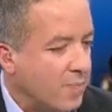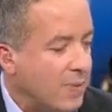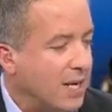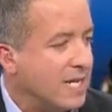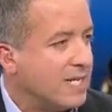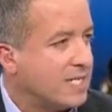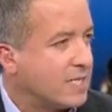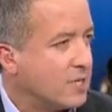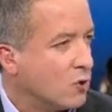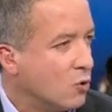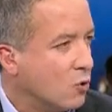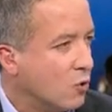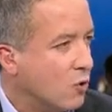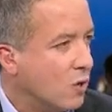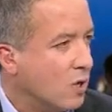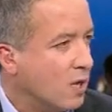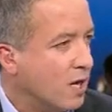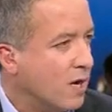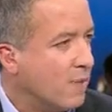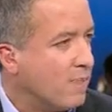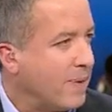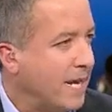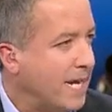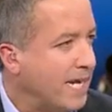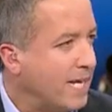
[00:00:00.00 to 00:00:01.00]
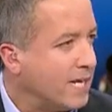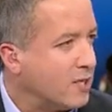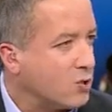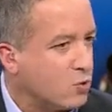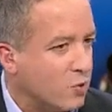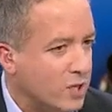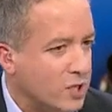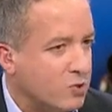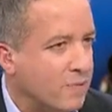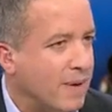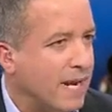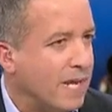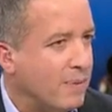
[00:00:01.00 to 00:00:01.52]
political
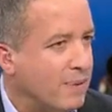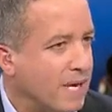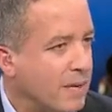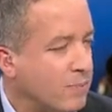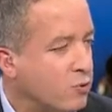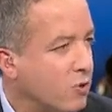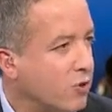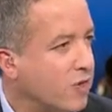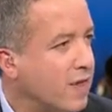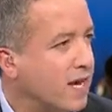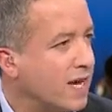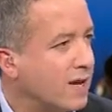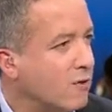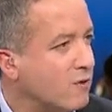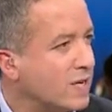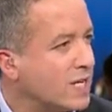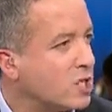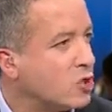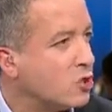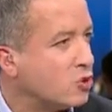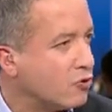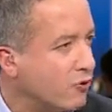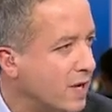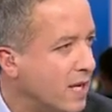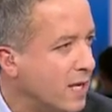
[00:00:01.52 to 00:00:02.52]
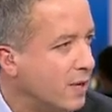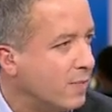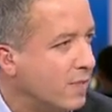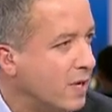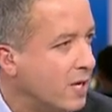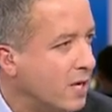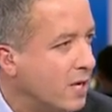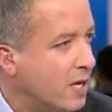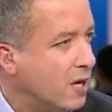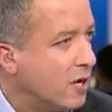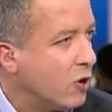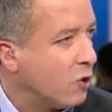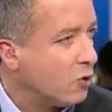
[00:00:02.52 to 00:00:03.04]
opinions which many people think are extreme
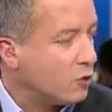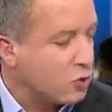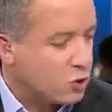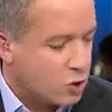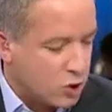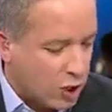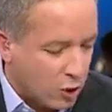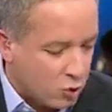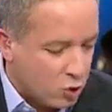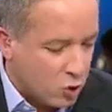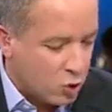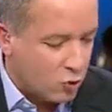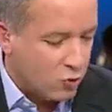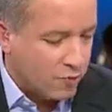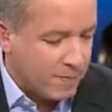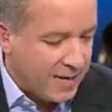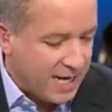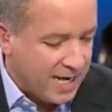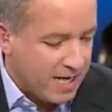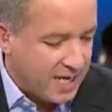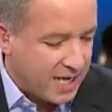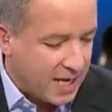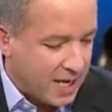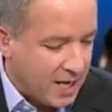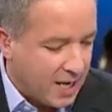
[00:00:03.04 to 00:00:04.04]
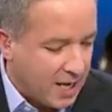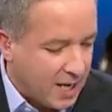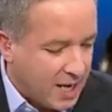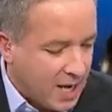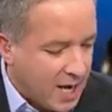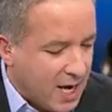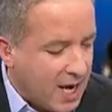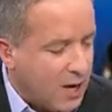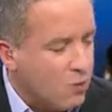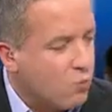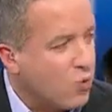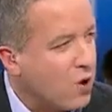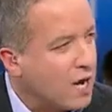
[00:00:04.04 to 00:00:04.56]
on social media.
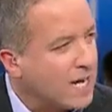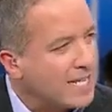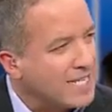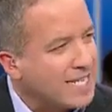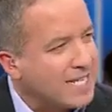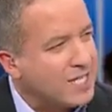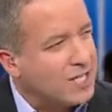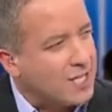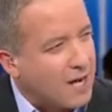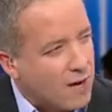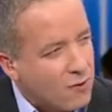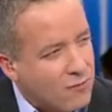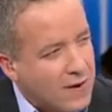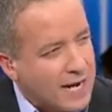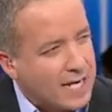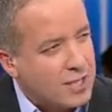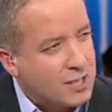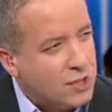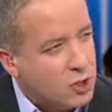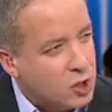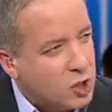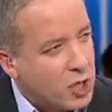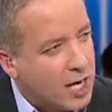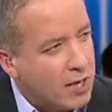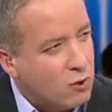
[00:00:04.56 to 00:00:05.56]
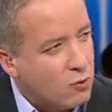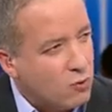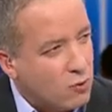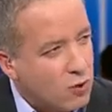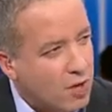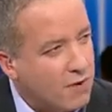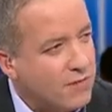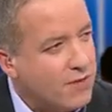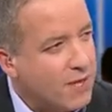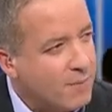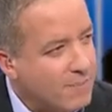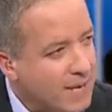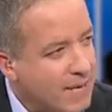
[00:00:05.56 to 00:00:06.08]
And why is the Director
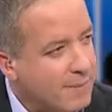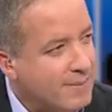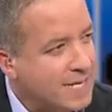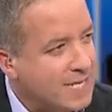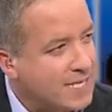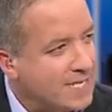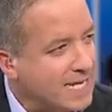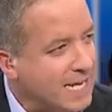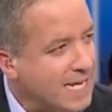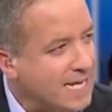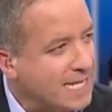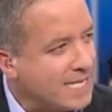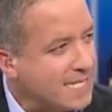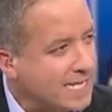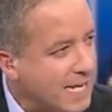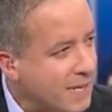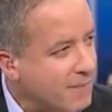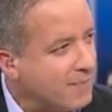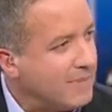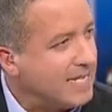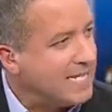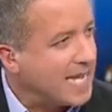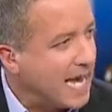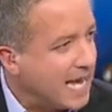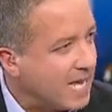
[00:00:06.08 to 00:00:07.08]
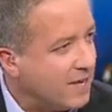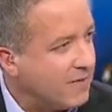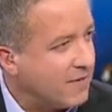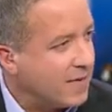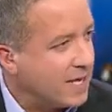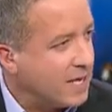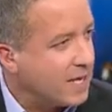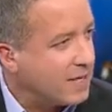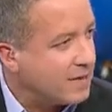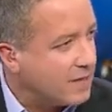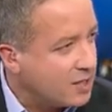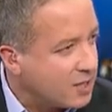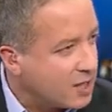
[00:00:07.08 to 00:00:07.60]
General of the BBC, Tim
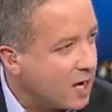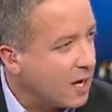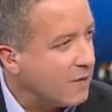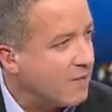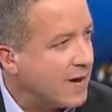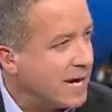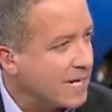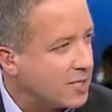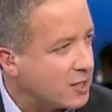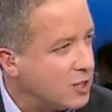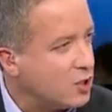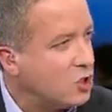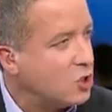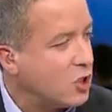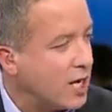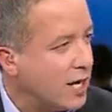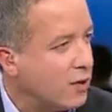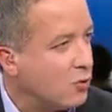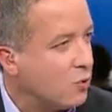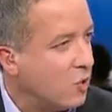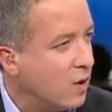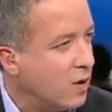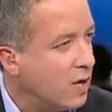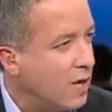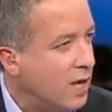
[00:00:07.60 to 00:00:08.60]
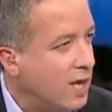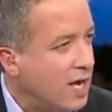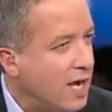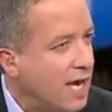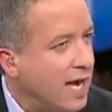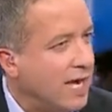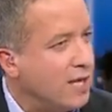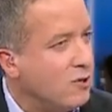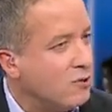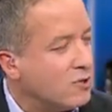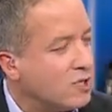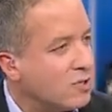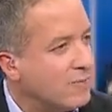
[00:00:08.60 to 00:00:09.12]
Davie, the Director General?
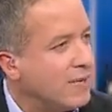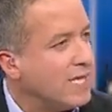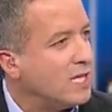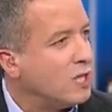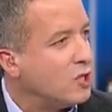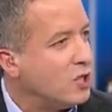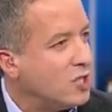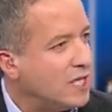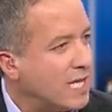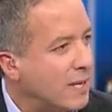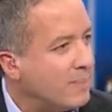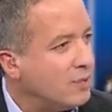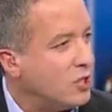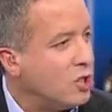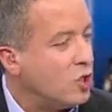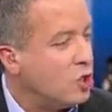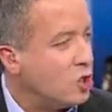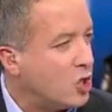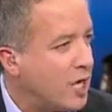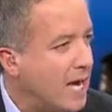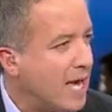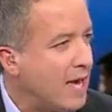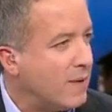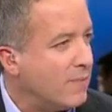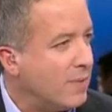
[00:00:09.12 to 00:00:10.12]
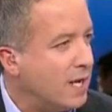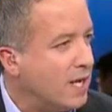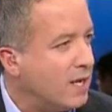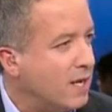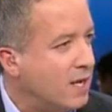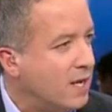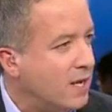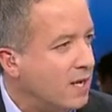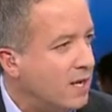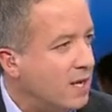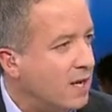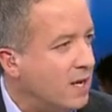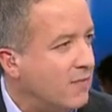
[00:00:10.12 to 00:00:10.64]
He used to be the Deputy Chairman
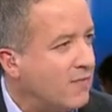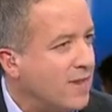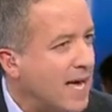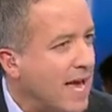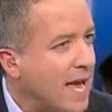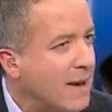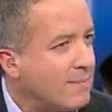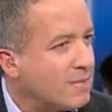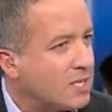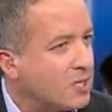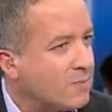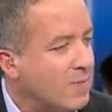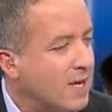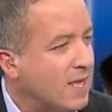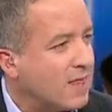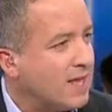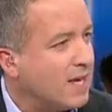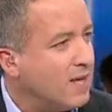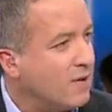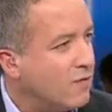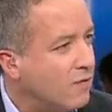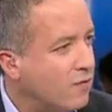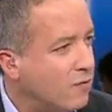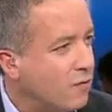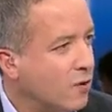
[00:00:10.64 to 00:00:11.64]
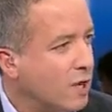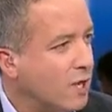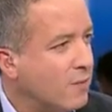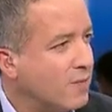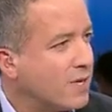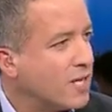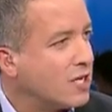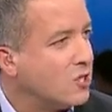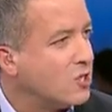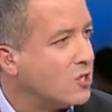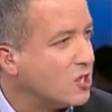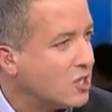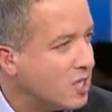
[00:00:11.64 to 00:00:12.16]
of the Hammersmith and Fulham
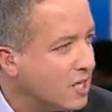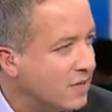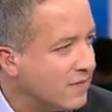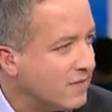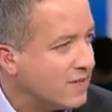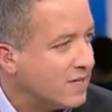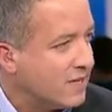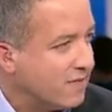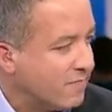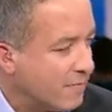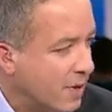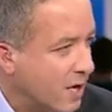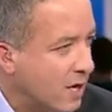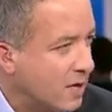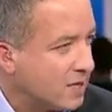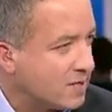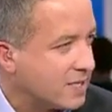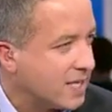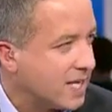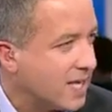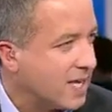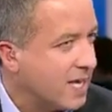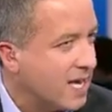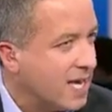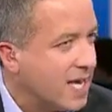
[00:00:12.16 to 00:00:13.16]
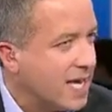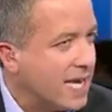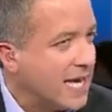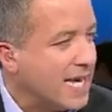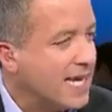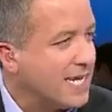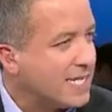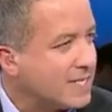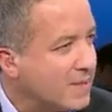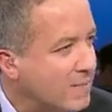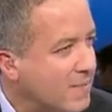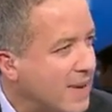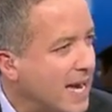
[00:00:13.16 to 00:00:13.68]
Conservative Party.
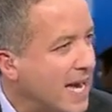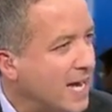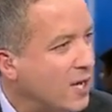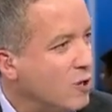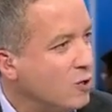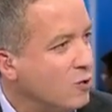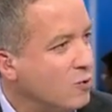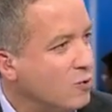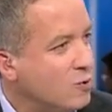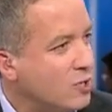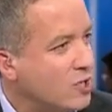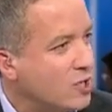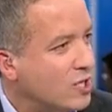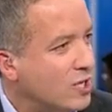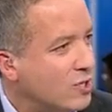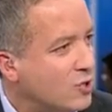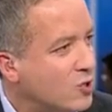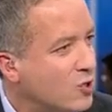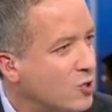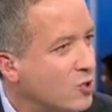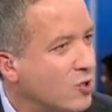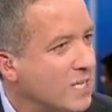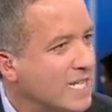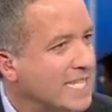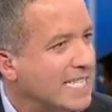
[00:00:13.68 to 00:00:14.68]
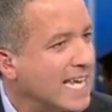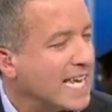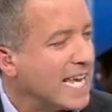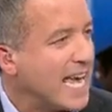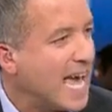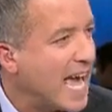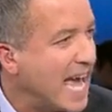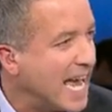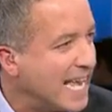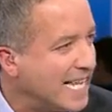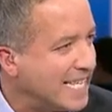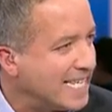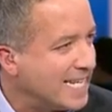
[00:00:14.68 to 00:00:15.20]
He's a man who's stood as a
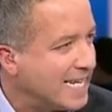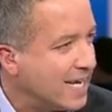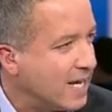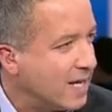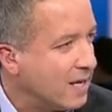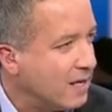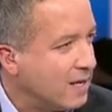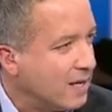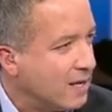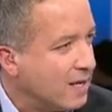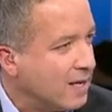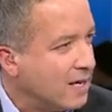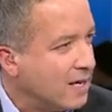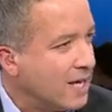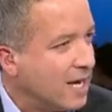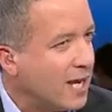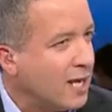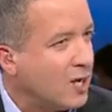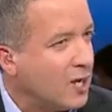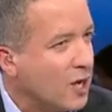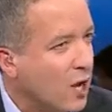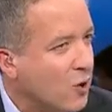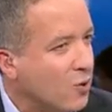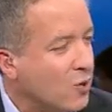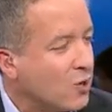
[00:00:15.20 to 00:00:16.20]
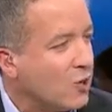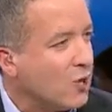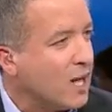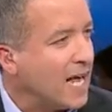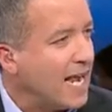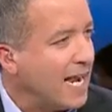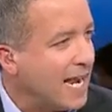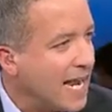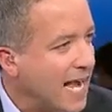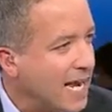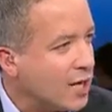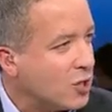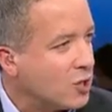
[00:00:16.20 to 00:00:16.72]
candidate in local
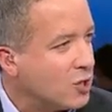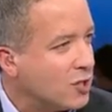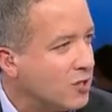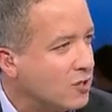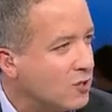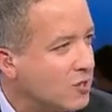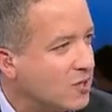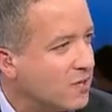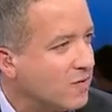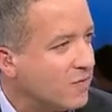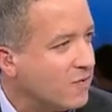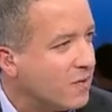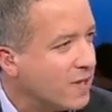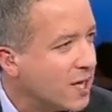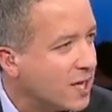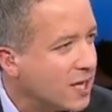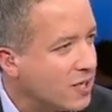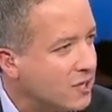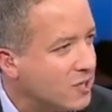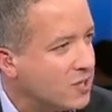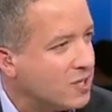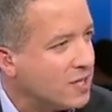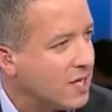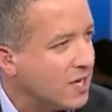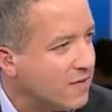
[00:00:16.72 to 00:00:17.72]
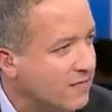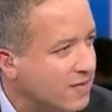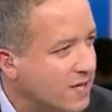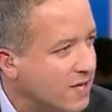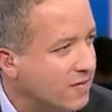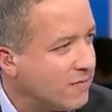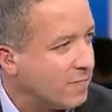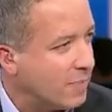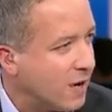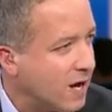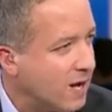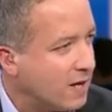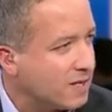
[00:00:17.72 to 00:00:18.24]
elections for the
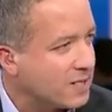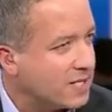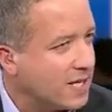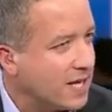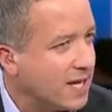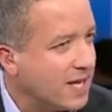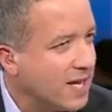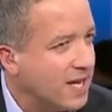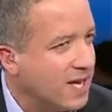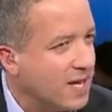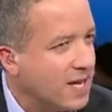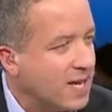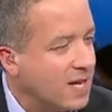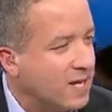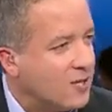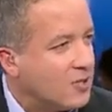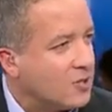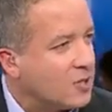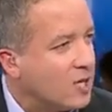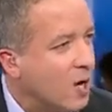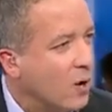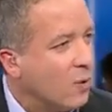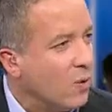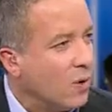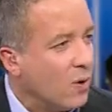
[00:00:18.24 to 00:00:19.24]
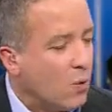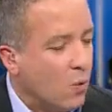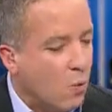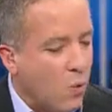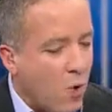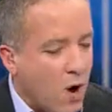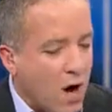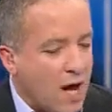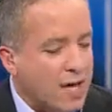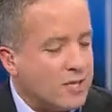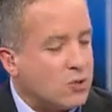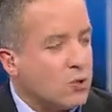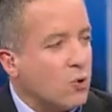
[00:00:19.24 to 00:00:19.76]
Conservative Party. So
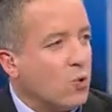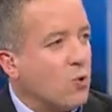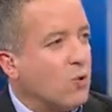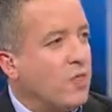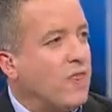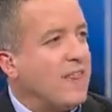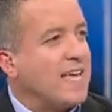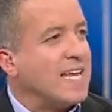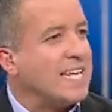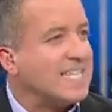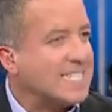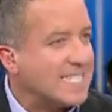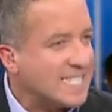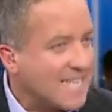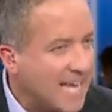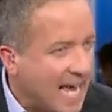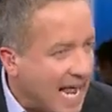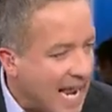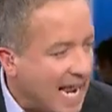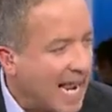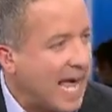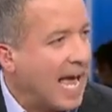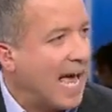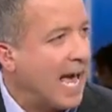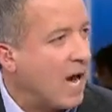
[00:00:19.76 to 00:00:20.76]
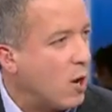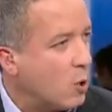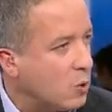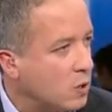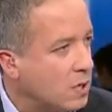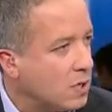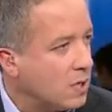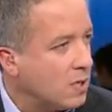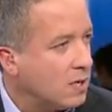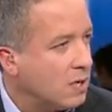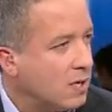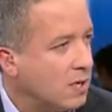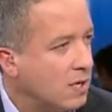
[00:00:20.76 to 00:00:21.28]
why is all this
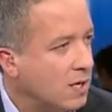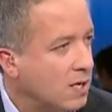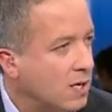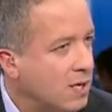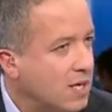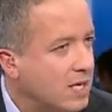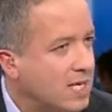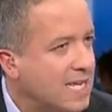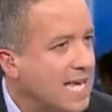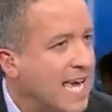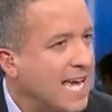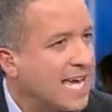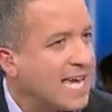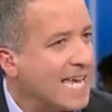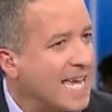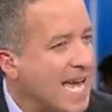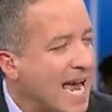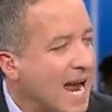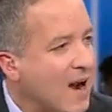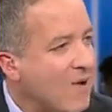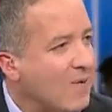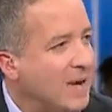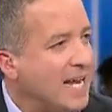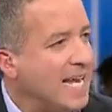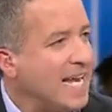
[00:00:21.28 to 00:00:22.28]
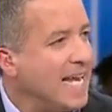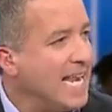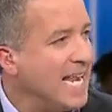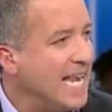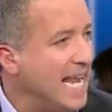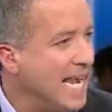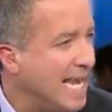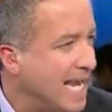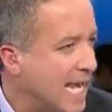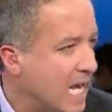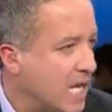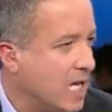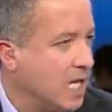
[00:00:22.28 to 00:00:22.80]
allowed, yet Gary
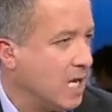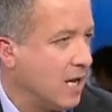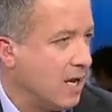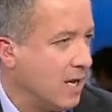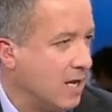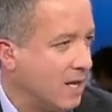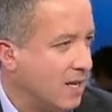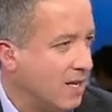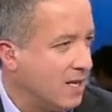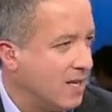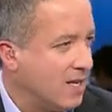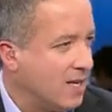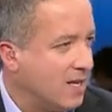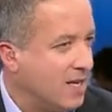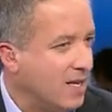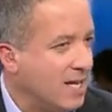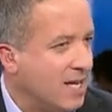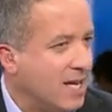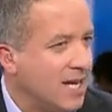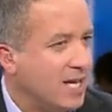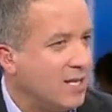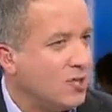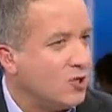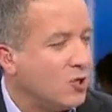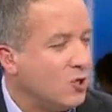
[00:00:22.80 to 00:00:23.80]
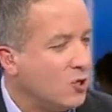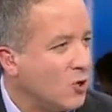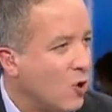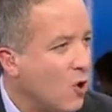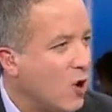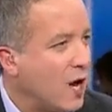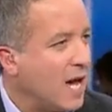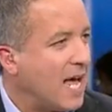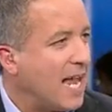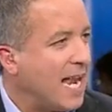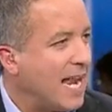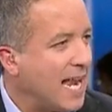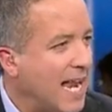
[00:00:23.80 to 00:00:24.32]
Lineker is
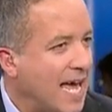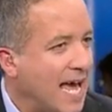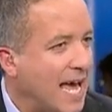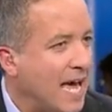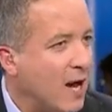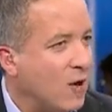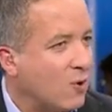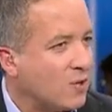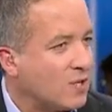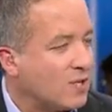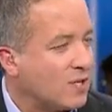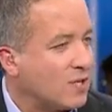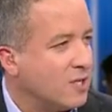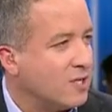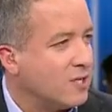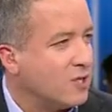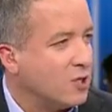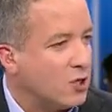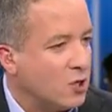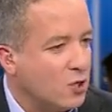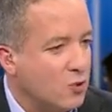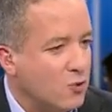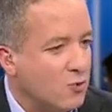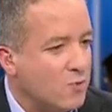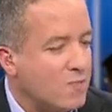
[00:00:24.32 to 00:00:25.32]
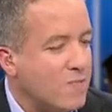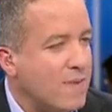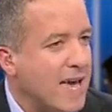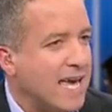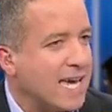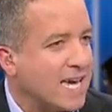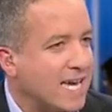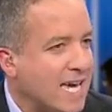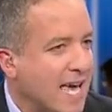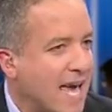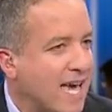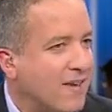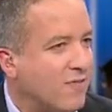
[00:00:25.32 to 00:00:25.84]
not allowed to
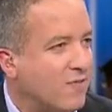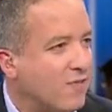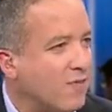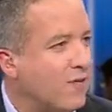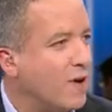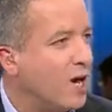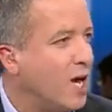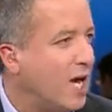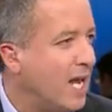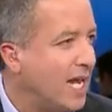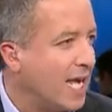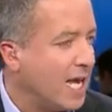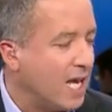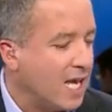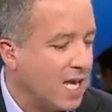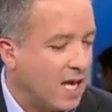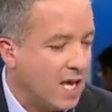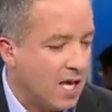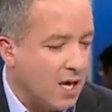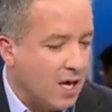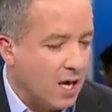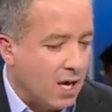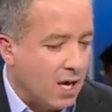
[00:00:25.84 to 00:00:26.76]
make a fairly